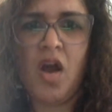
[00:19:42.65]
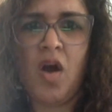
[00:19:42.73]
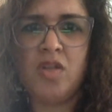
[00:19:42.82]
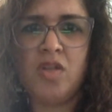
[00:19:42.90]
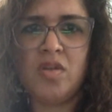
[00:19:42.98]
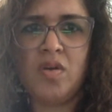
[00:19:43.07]

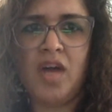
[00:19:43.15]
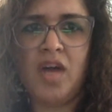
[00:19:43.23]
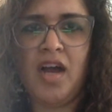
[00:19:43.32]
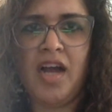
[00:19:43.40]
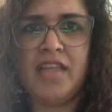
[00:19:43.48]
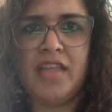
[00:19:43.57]
Also,
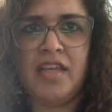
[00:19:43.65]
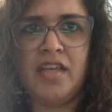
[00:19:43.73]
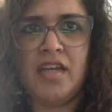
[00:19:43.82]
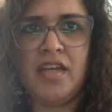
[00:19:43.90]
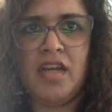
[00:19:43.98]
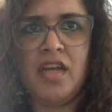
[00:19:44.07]
I think
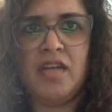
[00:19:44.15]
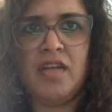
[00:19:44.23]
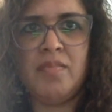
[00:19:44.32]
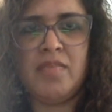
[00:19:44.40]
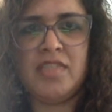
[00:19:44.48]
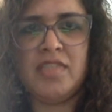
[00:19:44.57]

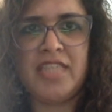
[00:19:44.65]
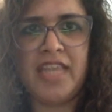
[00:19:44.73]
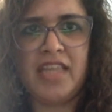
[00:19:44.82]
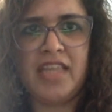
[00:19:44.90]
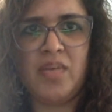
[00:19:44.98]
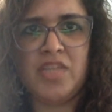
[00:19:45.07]
the
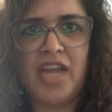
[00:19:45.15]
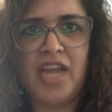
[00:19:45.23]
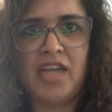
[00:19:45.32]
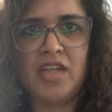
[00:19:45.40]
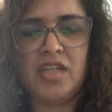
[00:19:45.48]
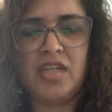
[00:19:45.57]
second thing which
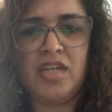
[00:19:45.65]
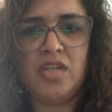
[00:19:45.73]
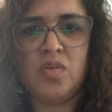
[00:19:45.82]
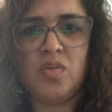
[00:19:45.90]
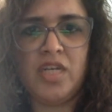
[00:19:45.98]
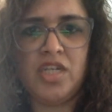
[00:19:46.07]
I didn't
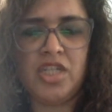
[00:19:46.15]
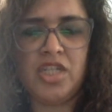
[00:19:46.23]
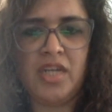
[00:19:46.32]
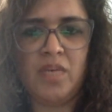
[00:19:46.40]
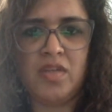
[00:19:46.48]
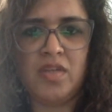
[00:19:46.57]
do
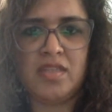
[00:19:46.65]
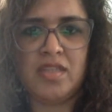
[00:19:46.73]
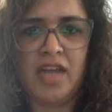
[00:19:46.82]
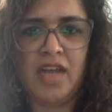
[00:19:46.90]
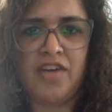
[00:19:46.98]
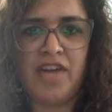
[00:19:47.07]
initially was
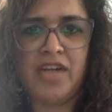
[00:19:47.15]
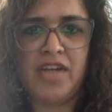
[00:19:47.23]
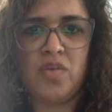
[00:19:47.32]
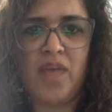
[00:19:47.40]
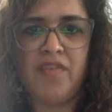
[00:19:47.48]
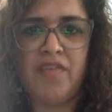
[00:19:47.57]
I tried to
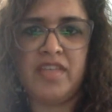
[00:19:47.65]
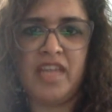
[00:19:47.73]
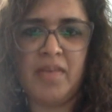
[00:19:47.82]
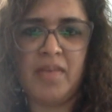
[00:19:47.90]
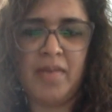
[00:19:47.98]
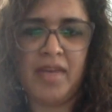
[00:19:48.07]
do
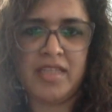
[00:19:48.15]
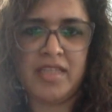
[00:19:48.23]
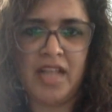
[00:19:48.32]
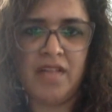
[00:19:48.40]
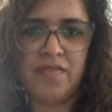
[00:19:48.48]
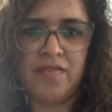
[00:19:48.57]
everything by
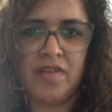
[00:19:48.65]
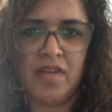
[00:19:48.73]
myself,